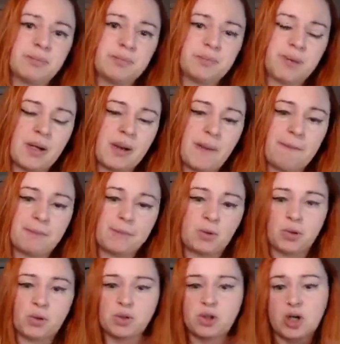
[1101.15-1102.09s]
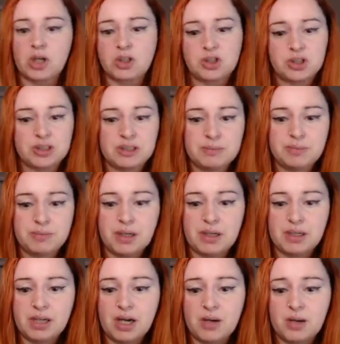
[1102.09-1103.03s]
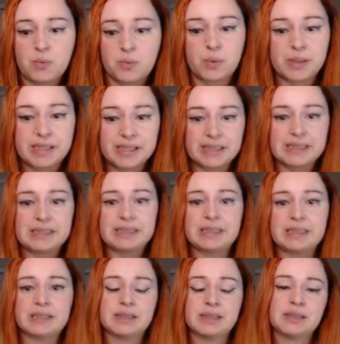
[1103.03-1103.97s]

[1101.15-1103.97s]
concoctions, but I can't really